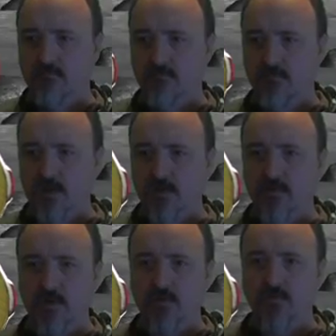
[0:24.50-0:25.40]
There we
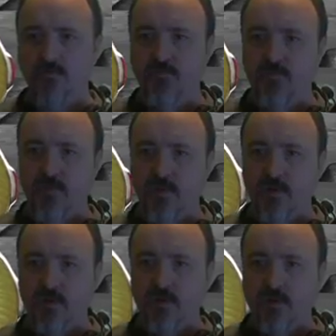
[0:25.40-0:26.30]
go.
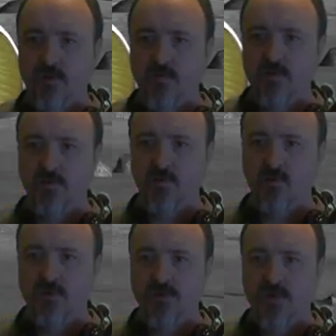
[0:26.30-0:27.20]
Seems a bit
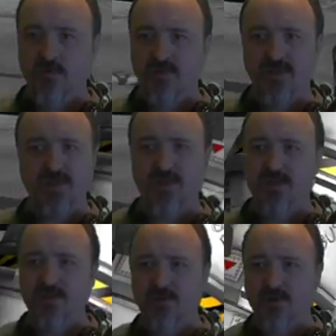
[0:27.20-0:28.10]
washed out, but it gets
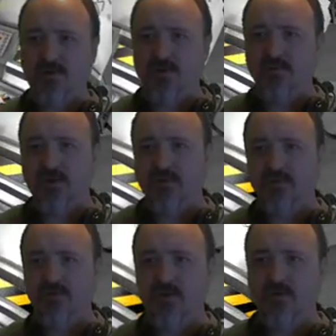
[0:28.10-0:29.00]
too dark sometimes
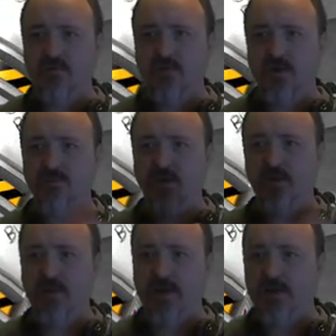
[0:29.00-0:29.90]
if you don't... Ooh, nice
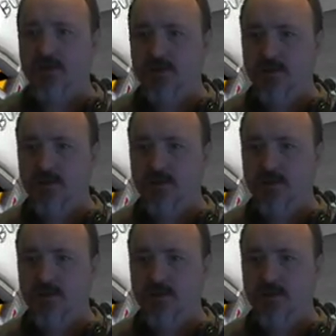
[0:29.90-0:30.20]
parallax.